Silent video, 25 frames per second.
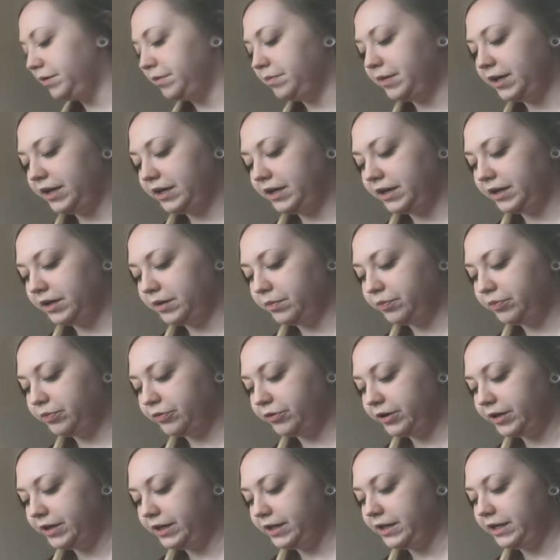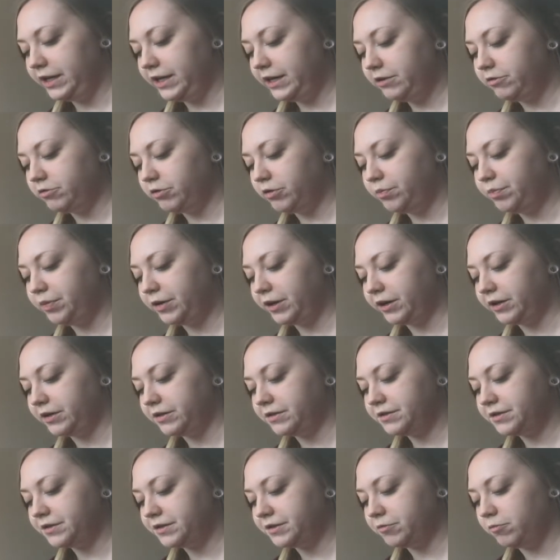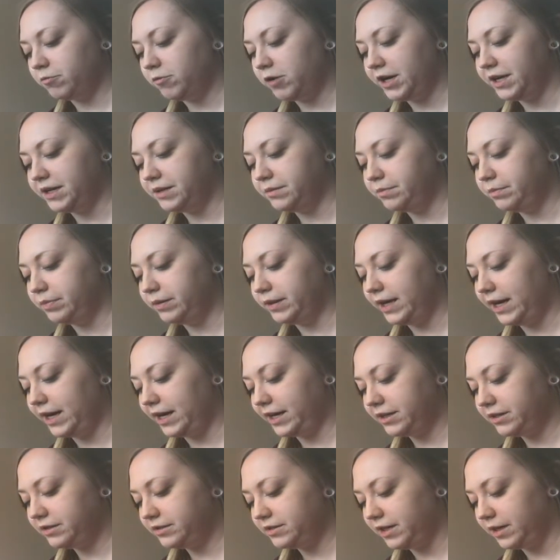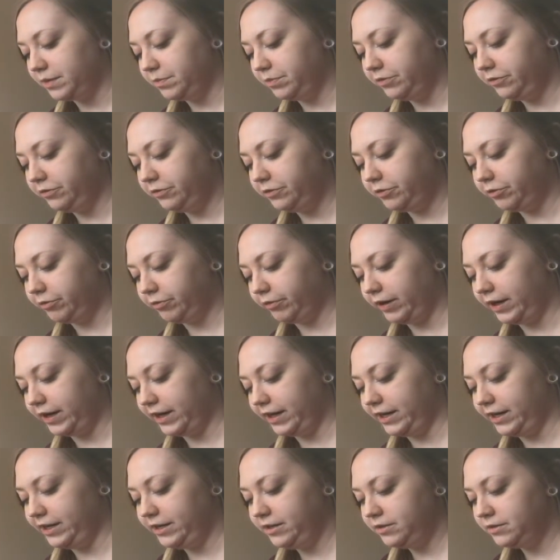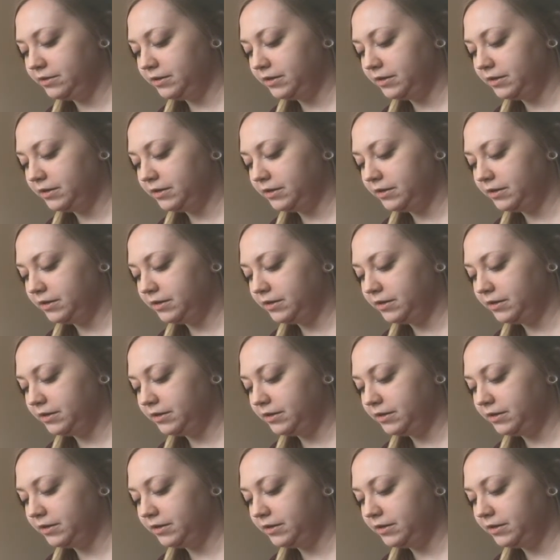making a pretty equal parts white and black type of gray.